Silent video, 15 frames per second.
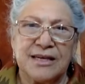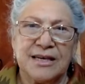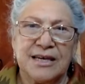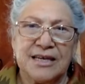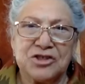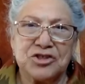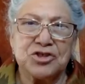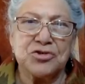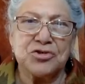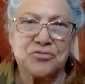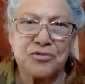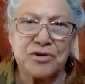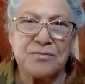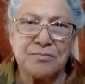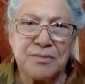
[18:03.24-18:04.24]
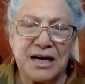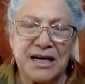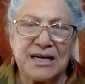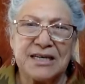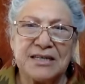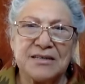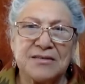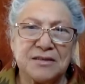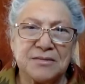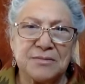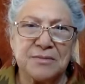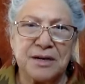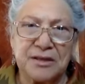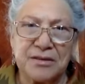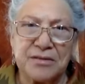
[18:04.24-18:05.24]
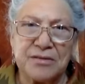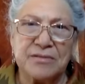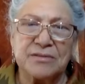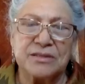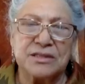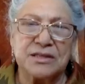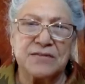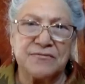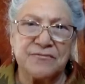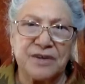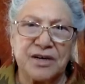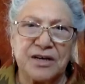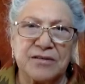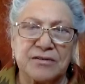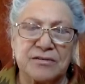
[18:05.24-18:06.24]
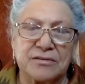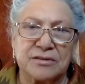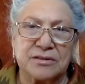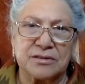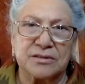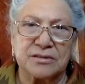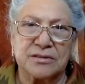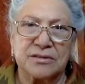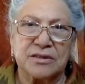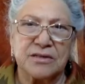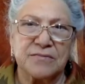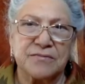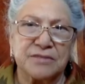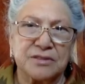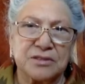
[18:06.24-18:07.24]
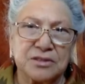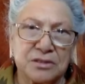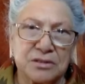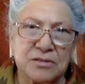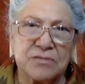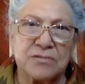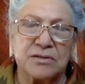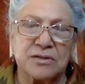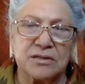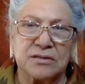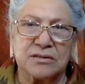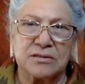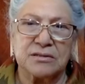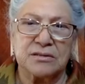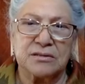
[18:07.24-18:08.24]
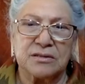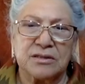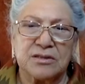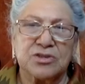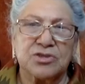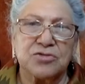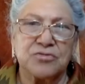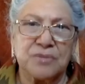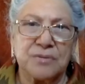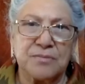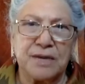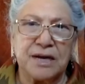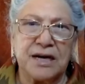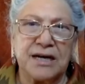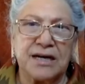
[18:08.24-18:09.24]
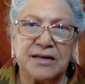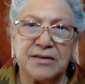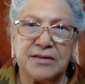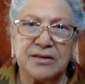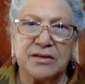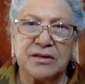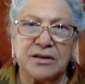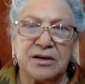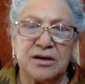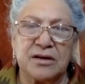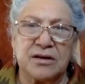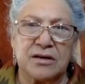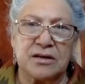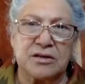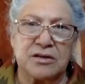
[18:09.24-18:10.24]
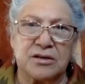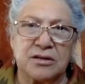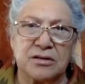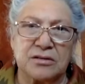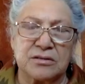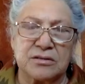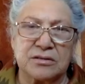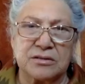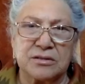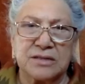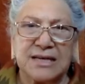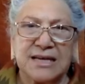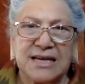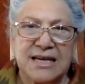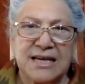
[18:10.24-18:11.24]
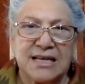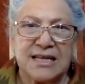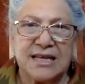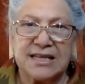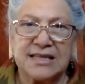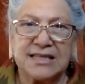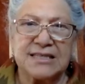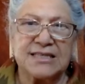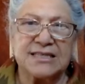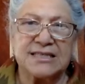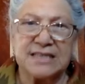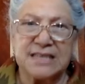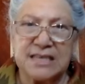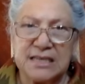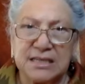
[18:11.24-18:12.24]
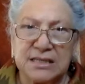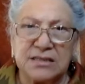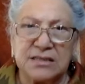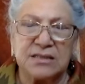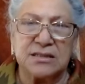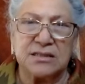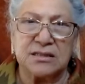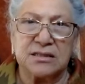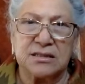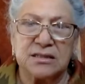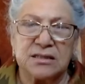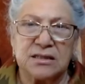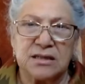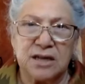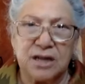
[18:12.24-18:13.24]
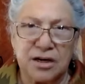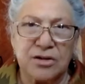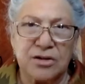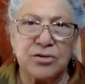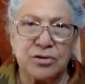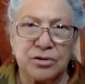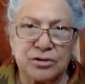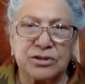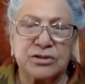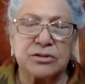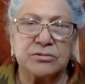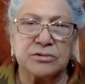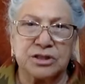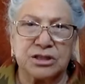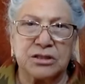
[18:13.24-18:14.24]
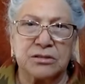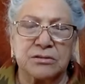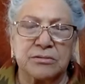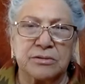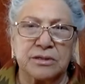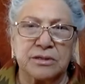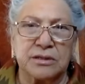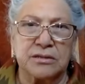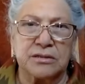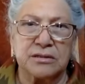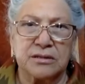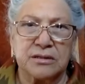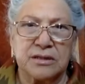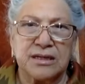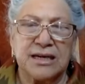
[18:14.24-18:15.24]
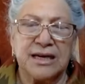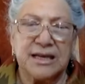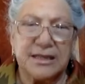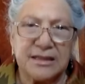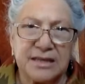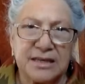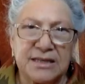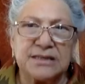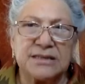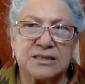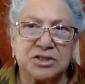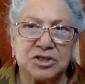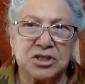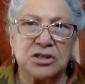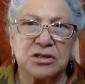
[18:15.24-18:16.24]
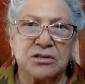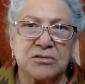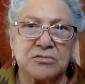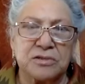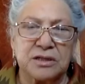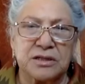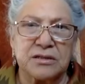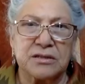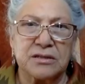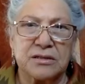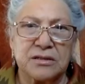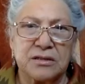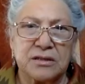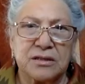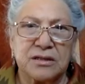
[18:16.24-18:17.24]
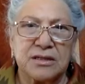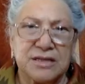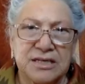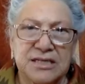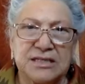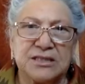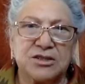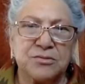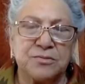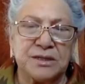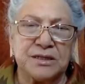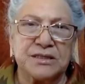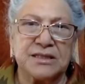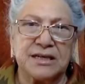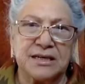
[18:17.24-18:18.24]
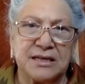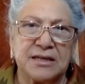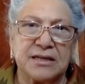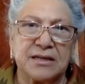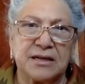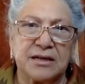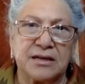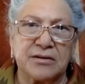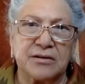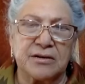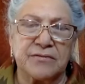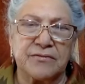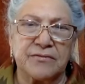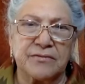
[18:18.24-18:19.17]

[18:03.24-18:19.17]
And to remind the mothers and fathers of the children, to remind the young adults that the seeds are also children, and these children need to be taken care of.